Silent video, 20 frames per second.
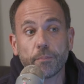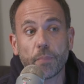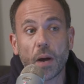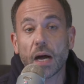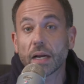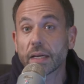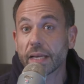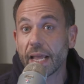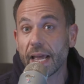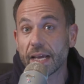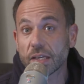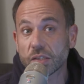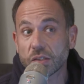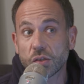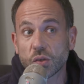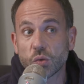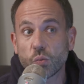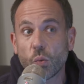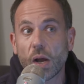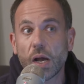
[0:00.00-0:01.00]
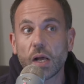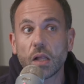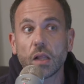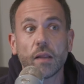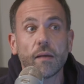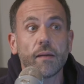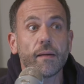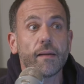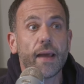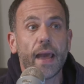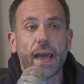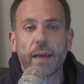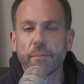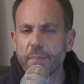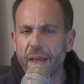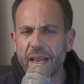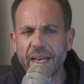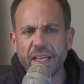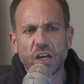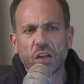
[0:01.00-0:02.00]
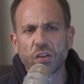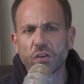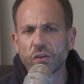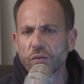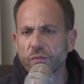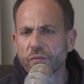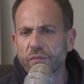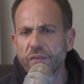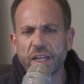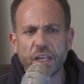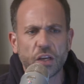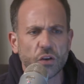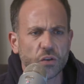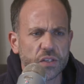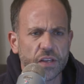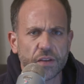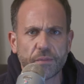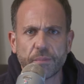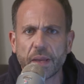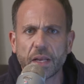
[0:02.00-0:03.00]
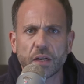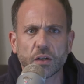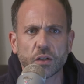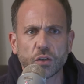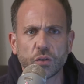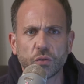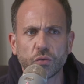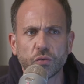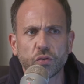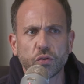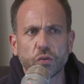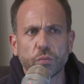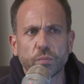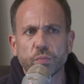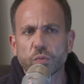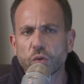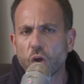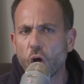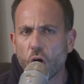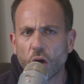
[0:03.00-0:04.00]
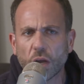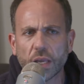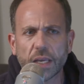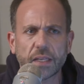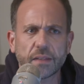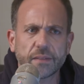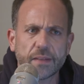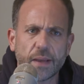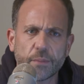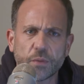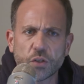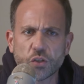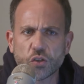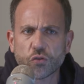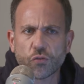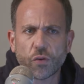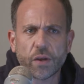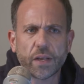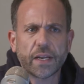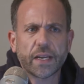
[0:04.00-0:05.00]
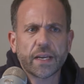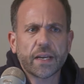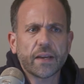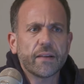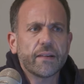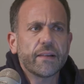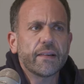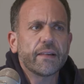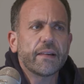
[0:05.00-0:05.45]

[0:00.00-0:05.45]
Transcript: podcasts as well and many other videos I've made on YouTube talking, demonstrating